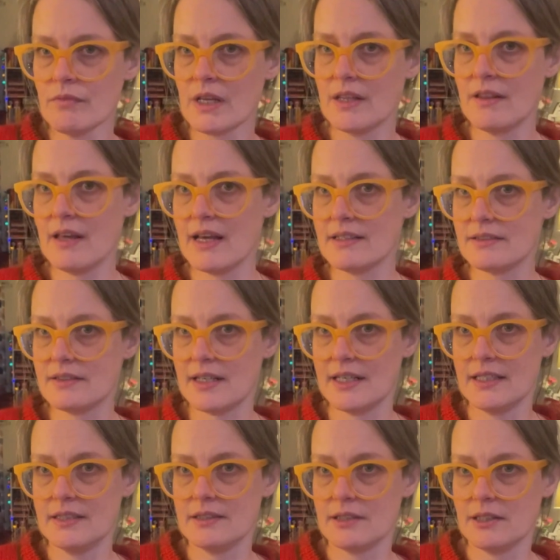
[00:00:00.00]
that
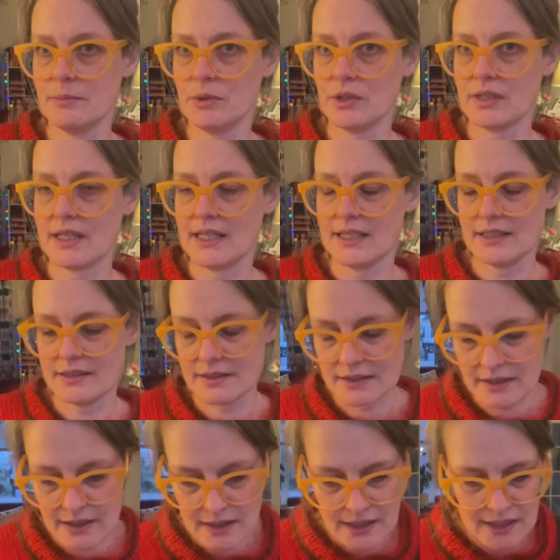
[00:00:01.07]
side of the bookcase.
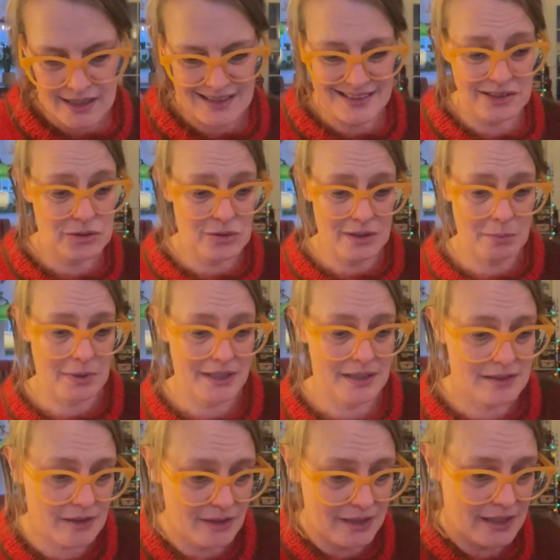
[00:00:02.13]
There's only place
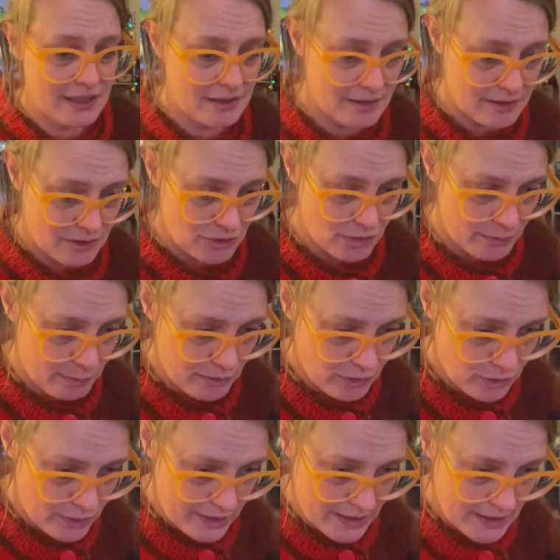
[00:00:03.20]
down here, there's room
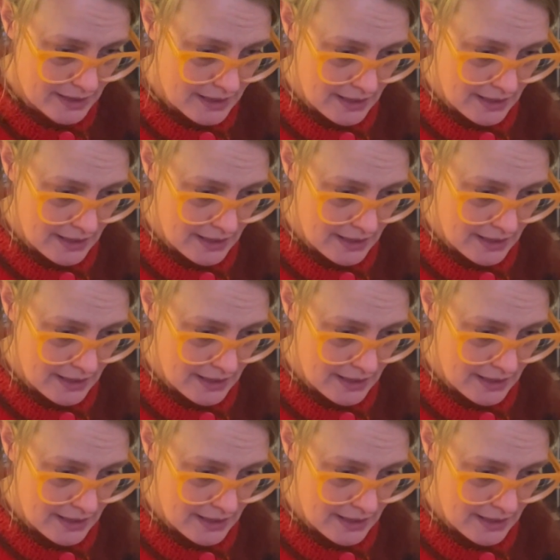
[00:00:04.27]
for it.